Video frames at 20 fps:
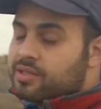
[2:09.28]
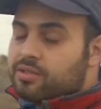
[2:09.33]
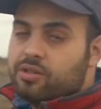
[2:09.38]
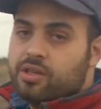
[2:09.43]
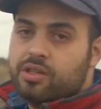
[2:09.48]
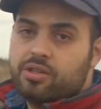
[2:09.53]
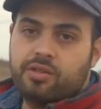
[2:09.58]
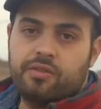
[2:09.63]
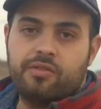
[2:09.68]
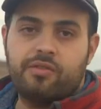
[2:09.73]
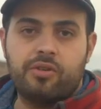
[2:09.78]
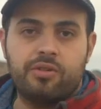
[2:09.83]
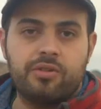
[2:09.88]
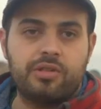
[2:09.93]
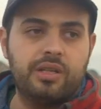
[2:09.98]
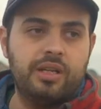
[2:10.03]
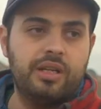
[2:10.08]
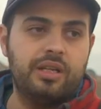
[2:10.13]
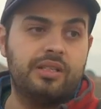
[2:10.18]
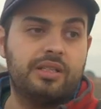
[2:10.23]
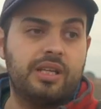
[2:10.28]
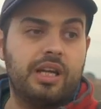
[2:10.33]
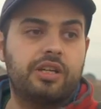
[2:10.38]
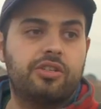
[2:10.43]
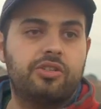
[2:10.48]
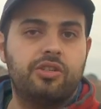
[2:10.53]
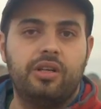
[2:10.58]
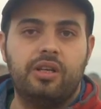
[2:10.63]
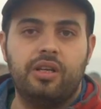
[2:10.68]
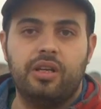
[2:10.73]
stretch of coastline is
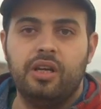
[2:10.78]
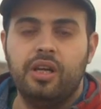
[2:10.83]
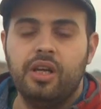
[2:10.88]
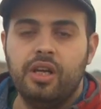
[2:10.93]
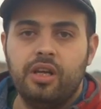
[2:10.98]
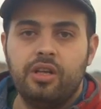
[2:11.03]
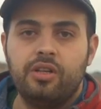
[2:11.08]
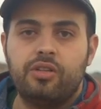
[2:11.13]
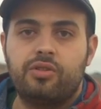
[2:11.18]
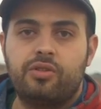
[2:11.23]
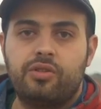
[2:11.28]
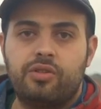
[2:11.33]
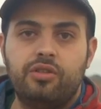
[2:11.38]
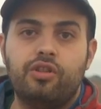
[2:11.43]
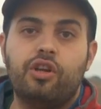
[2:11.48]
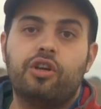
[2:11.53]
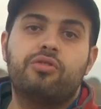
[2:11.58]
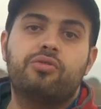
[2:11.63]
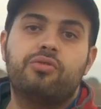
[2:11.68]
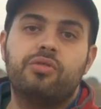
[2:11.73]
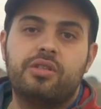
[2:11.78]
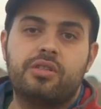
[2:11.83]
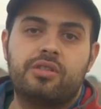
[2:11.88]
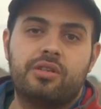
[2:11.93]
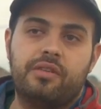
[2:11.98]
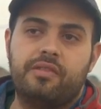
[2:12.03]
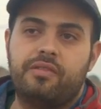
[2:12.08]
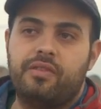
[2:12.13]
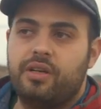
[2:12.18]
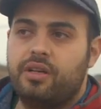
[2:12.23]
actually not to
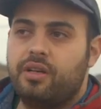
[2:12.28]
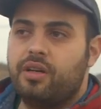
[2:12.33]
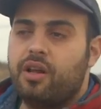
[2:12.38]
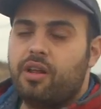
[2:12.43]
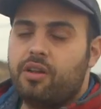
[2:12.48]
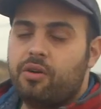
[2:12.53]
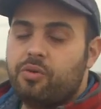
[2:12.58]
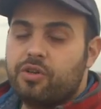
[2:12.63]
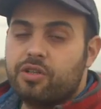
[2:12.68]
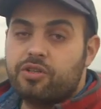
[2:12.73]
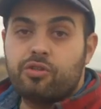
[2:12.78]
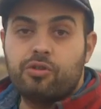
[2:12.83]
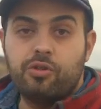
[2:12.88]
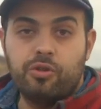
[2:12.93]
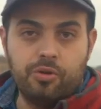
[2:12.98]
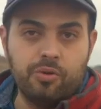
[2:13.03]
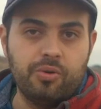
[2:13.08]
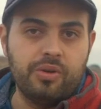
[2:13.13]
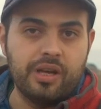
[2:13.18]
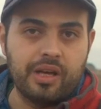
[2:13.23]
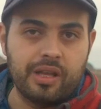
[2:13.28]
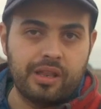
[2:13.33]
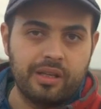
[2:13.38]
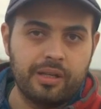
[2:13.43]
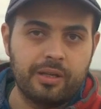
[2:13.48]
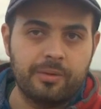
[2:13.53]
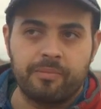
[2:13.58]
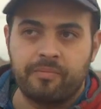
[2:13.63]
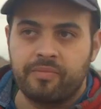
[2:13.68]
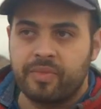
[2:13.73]
intervene, in other words, to do nothing.